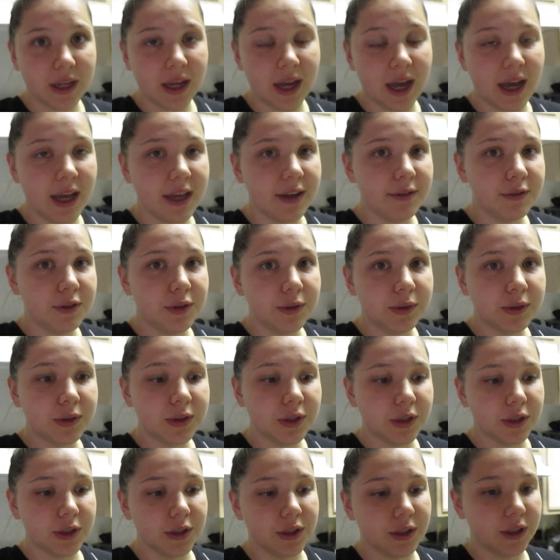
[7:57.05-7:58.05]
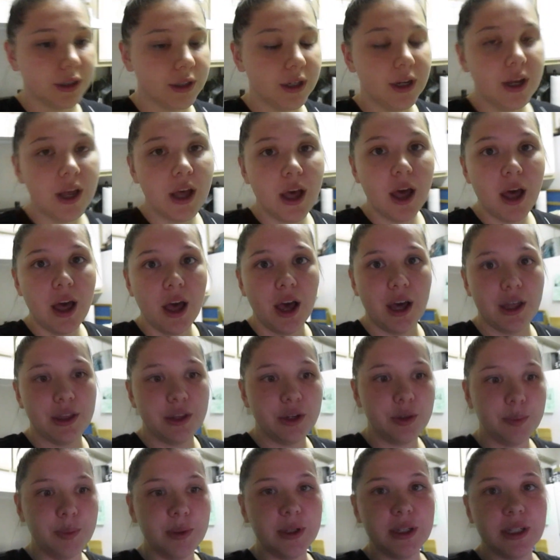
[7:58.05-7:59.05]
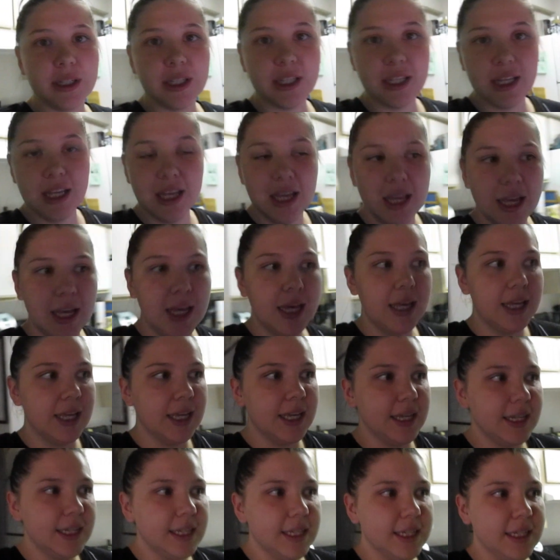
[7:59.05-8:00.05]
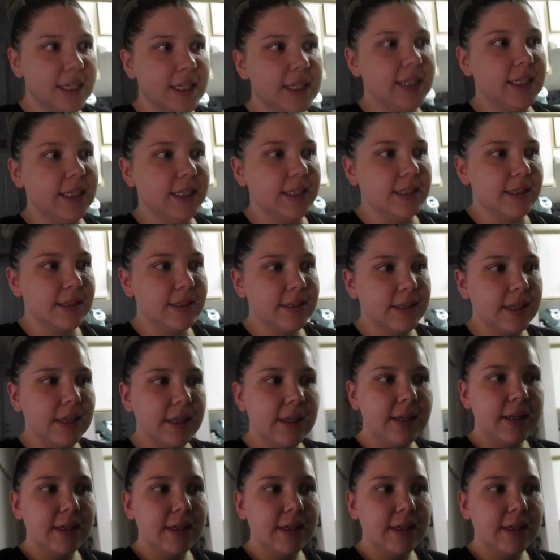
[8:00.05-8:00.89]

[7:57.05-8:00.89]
I have used her other book. It is,